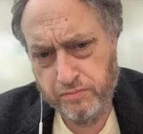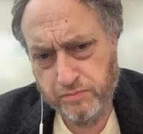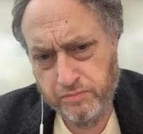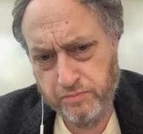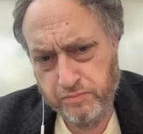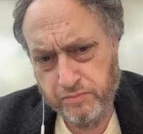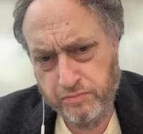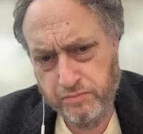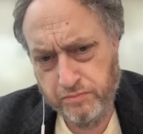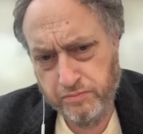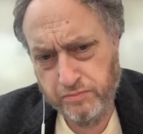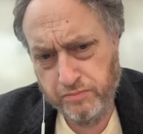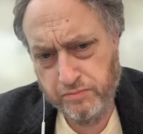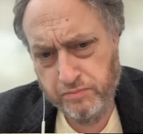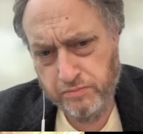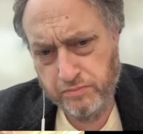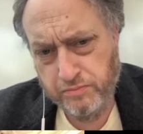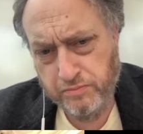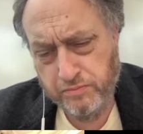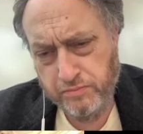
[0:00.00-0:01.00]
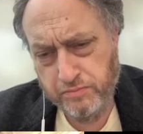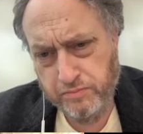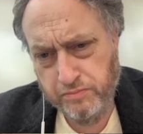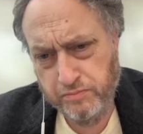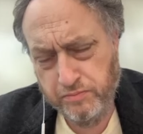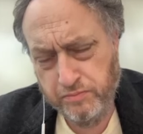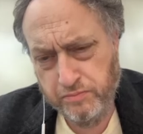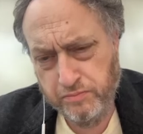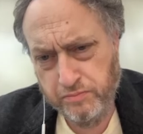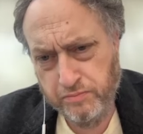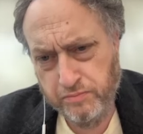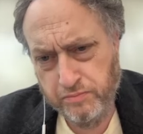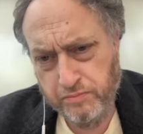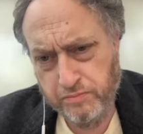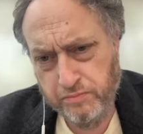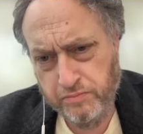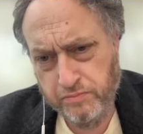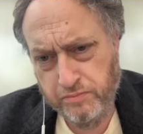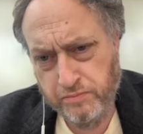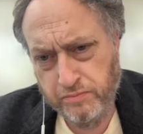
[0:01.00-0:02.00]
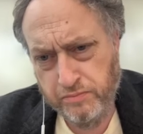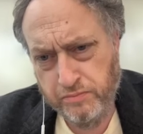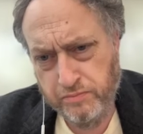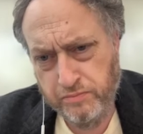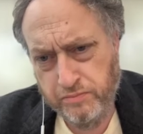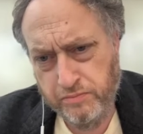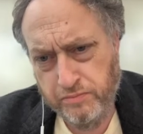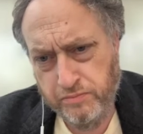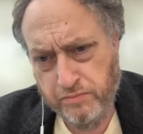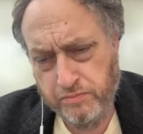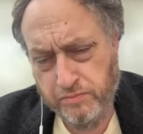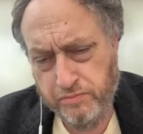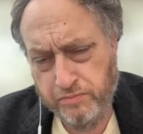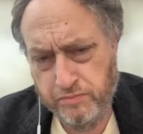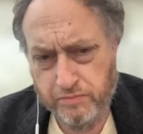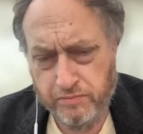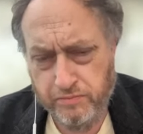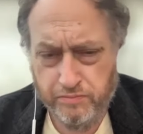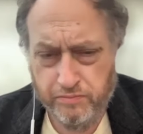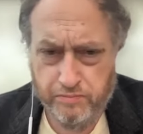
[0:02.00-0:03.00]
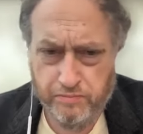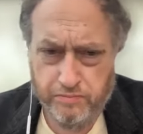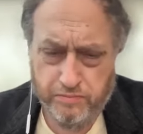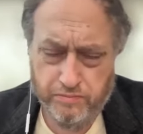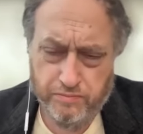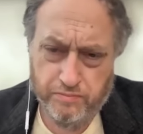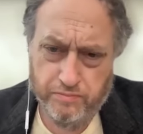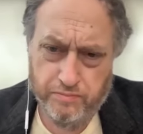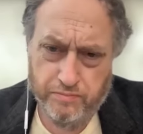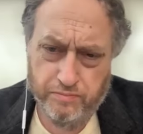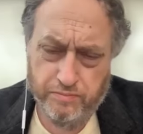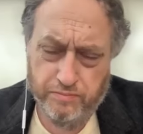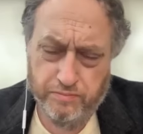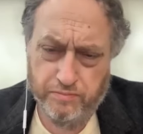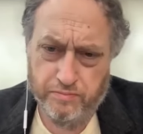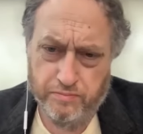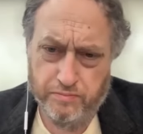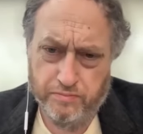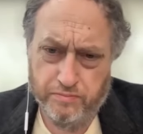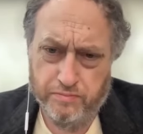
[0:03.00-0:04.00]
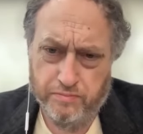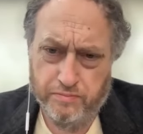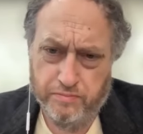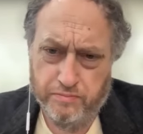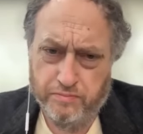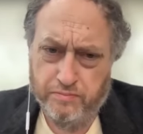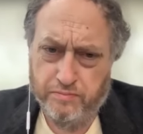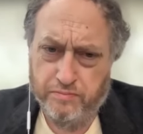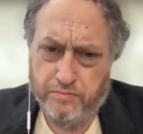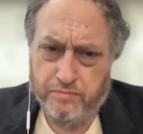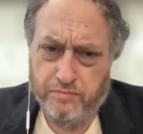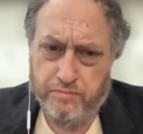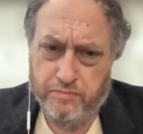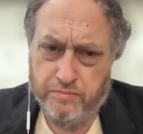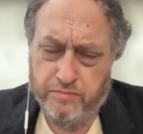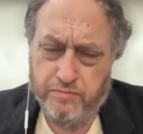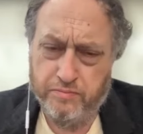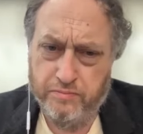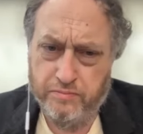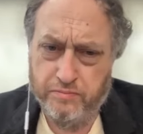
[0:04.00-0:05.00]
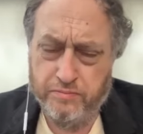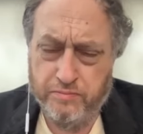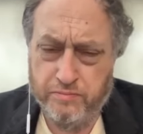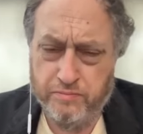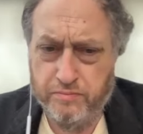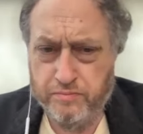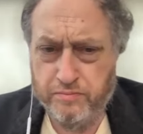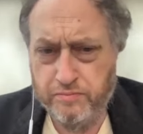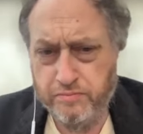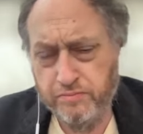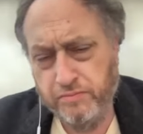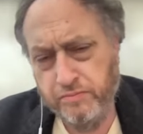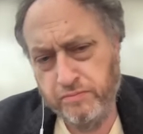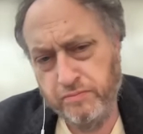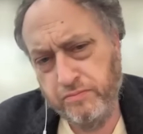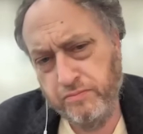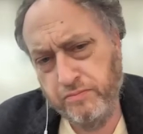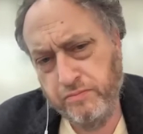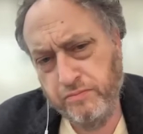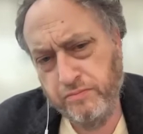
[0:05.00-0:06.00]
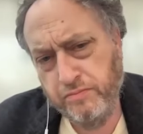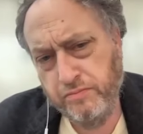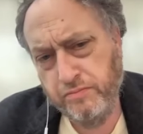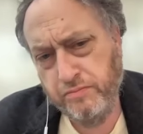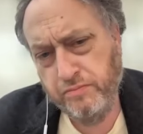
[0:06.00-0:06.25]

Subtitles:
(silent)